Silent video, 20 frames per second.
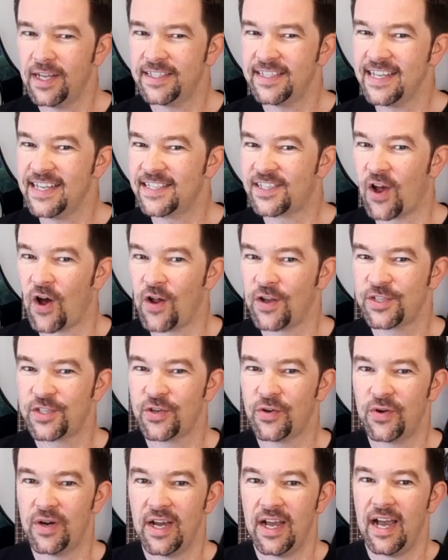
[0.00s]
hunting is
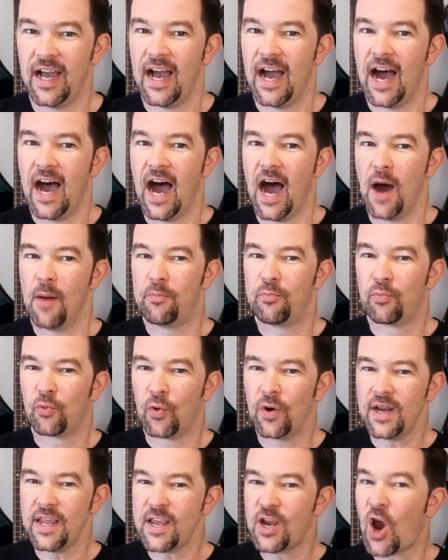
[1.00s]
also a
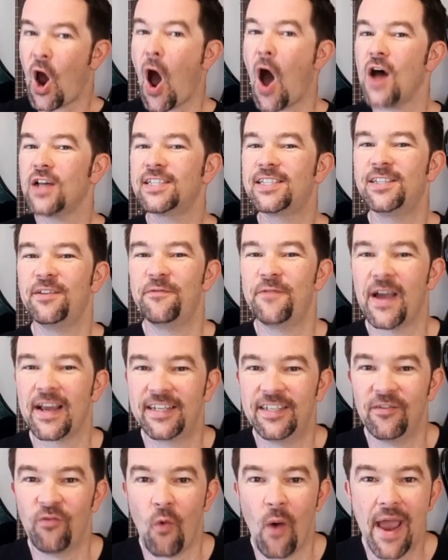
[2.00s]
pretty
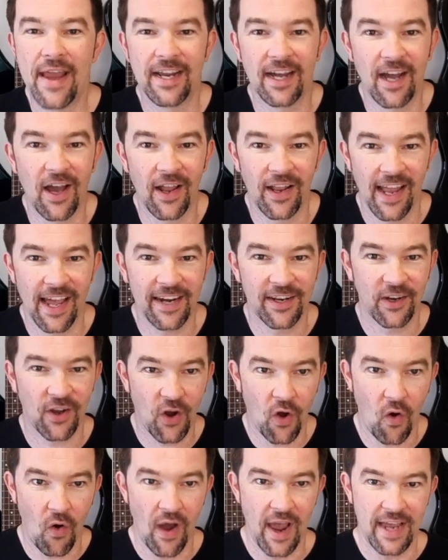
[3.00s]
cost-effective way to collect
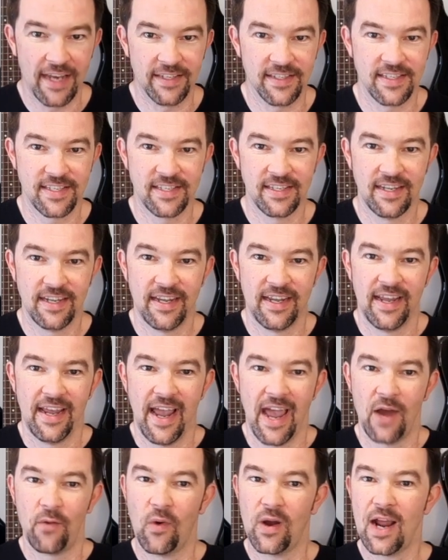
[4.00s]
coins.
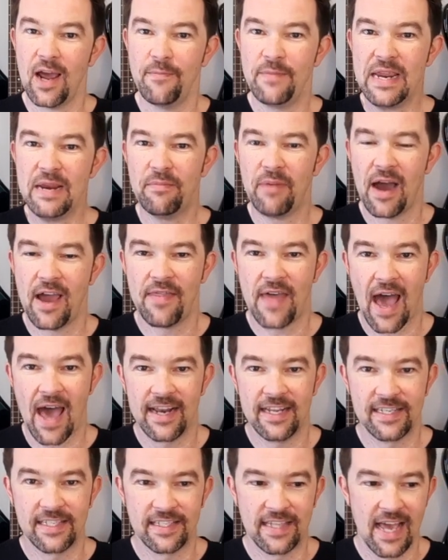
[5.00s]
And what I mean by that
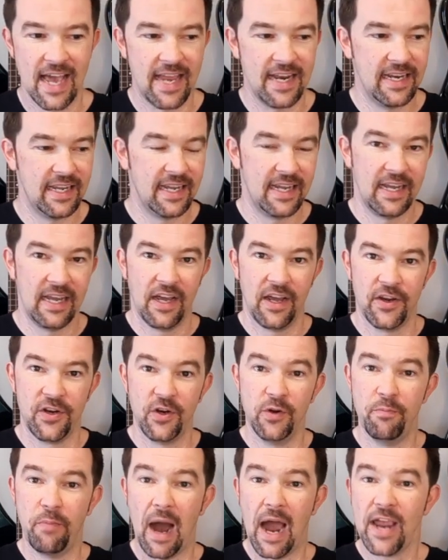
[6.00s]
is that
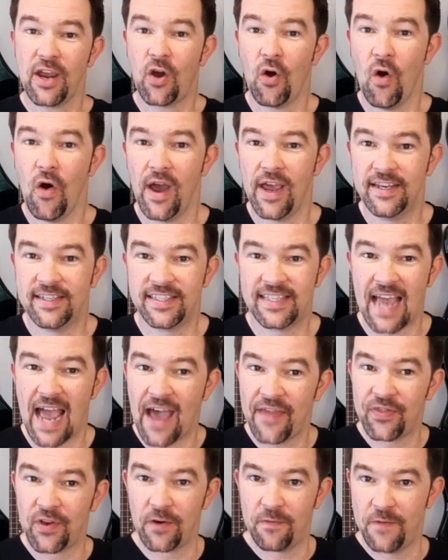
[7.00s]
you buy coins
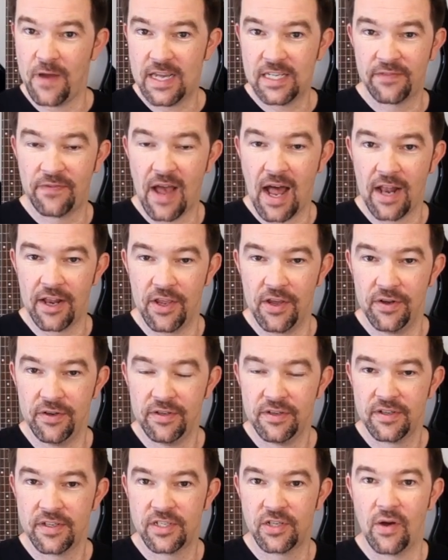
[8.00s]
at their face value.
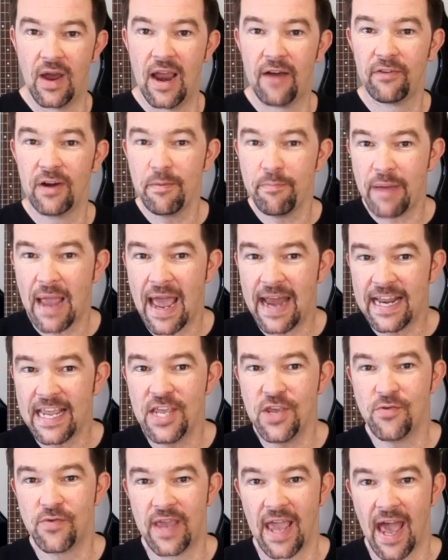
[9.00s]
So every penny
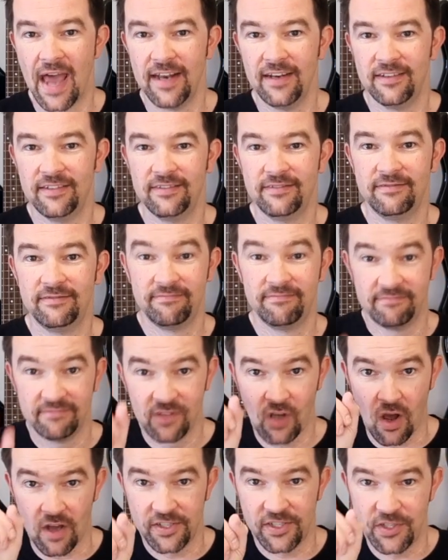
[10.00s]
you get
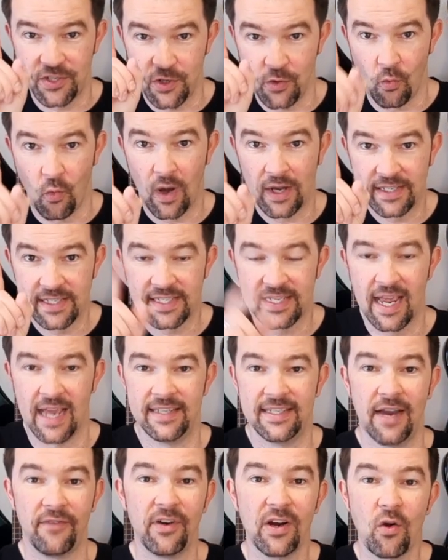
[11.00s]
costs you 1
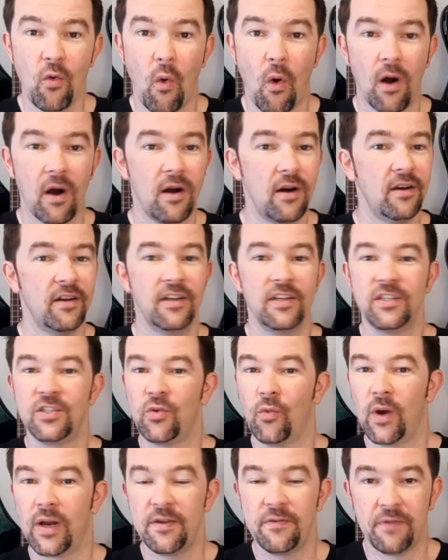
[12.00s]
cent. Every quarter,
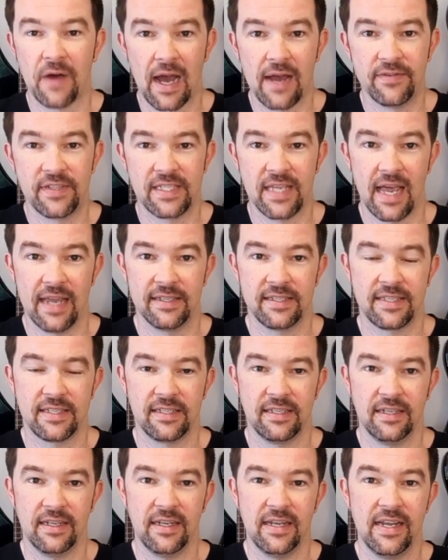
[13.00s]
25
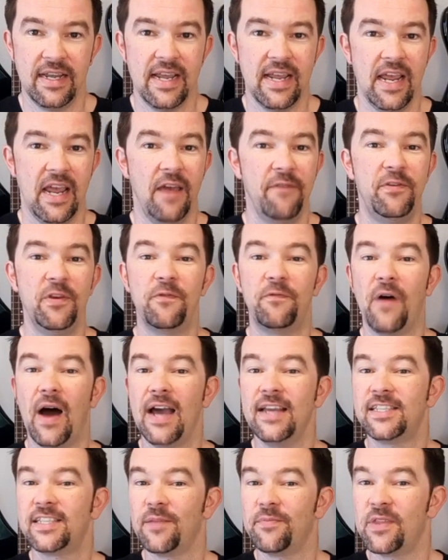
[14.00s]
cents. If you
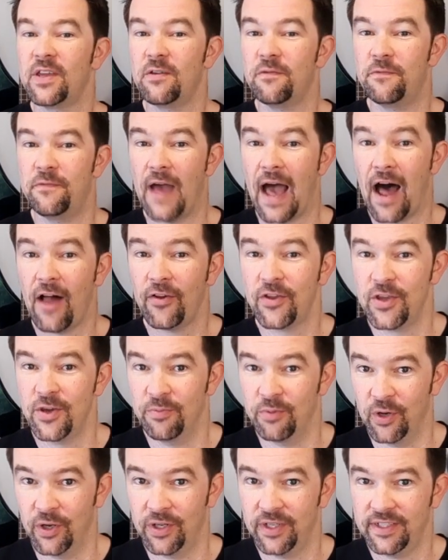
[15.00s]
find something
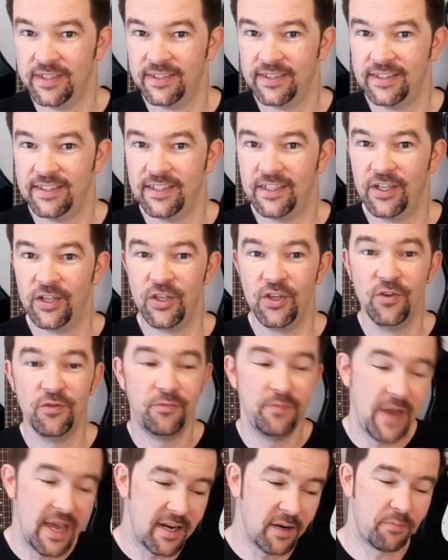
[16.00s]
valuable, you've
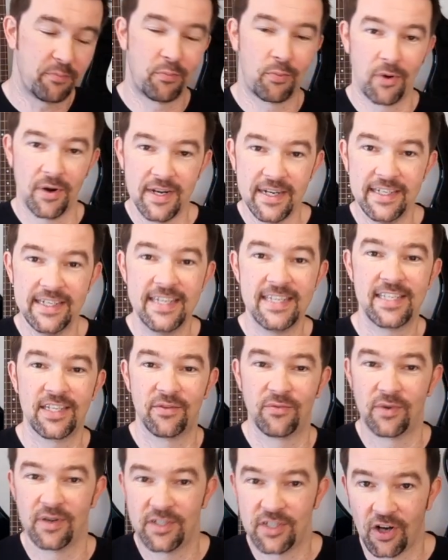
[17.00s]
made a pretty
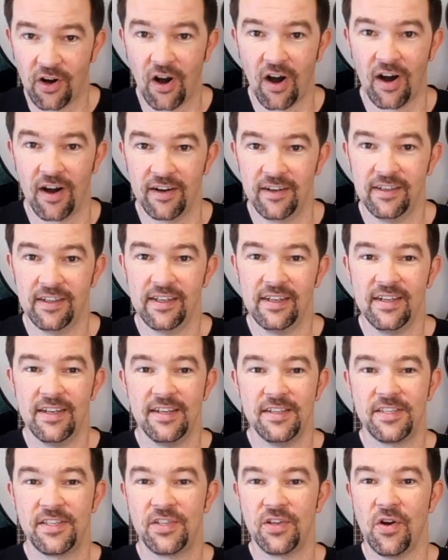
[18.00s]
decent return.
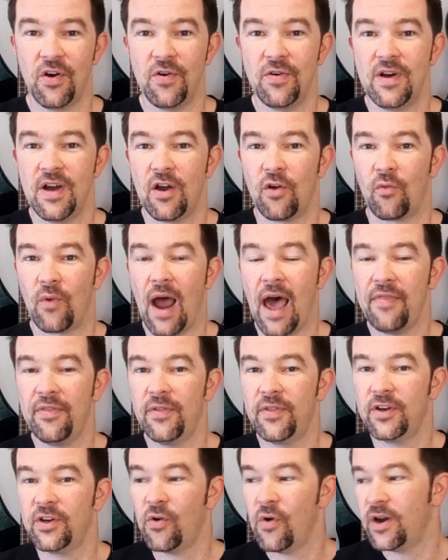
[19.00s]
So rather
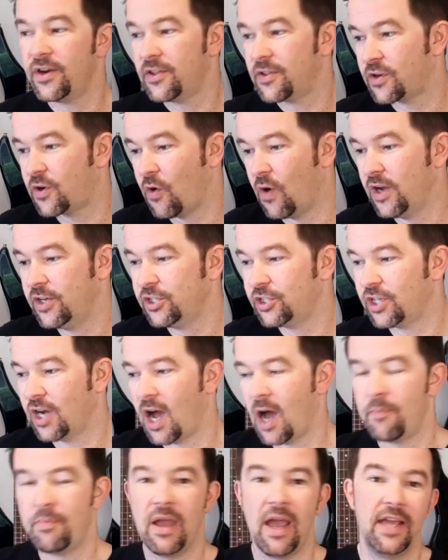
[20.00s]
than going to the coin
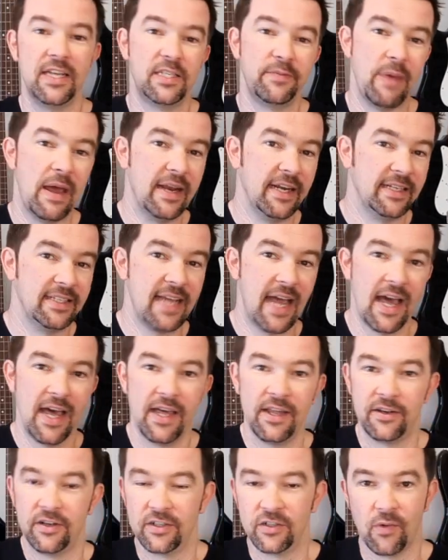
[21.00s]
shop and spending
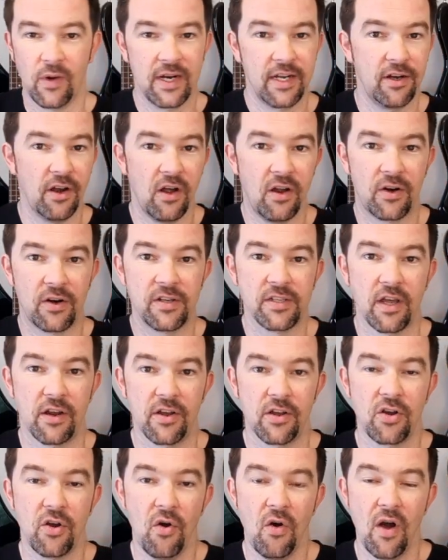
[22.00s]
$10 or $20 on
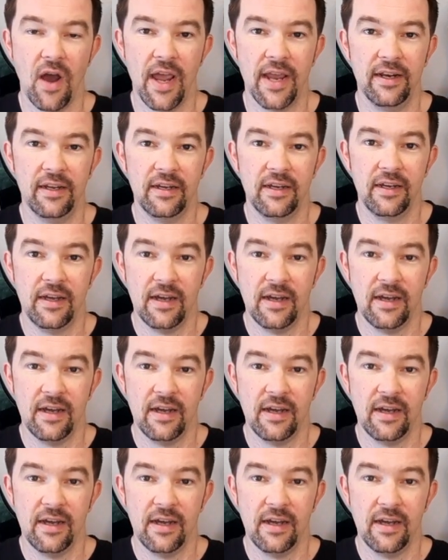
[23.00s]
a coin,